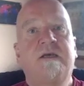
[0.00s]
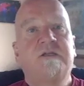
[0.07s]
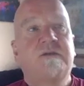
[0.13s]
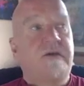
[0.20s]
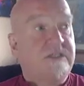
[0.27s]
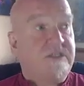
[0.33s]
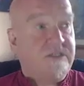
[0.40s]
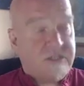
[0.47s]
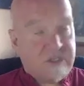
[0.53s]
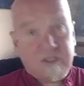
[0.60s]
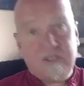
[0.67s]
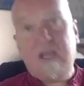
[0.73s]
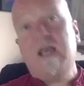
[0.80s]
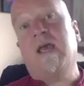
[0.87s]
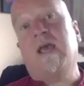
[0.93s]
to actually
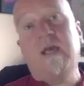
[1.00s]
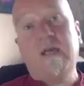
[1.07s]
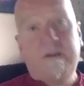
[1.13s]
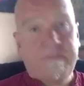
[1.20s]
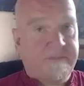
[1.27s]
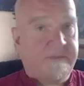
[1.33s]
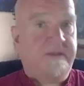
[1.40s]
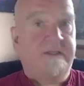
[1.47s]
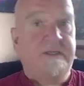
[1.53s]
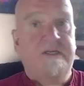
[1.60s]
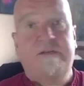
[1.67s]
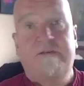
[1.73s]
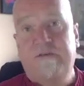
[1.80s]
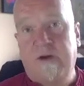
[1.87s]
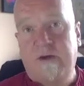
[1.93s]
share
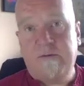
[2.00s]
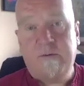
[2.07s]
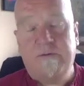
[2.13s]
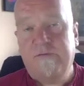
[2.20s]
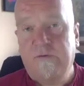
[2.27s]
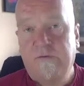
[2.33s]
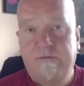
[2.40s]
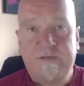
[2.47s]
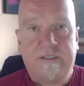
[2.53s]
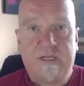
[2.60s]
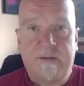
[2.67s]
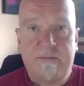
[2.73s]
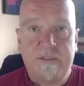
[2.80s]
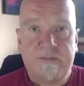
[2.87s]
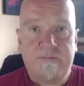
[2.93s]
this environment for all of us to
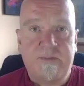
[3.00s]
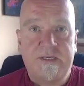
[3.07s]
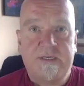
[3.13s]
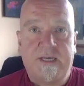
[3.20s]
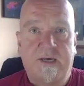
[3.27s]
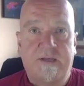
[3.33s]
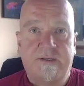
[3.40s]
come and speak at.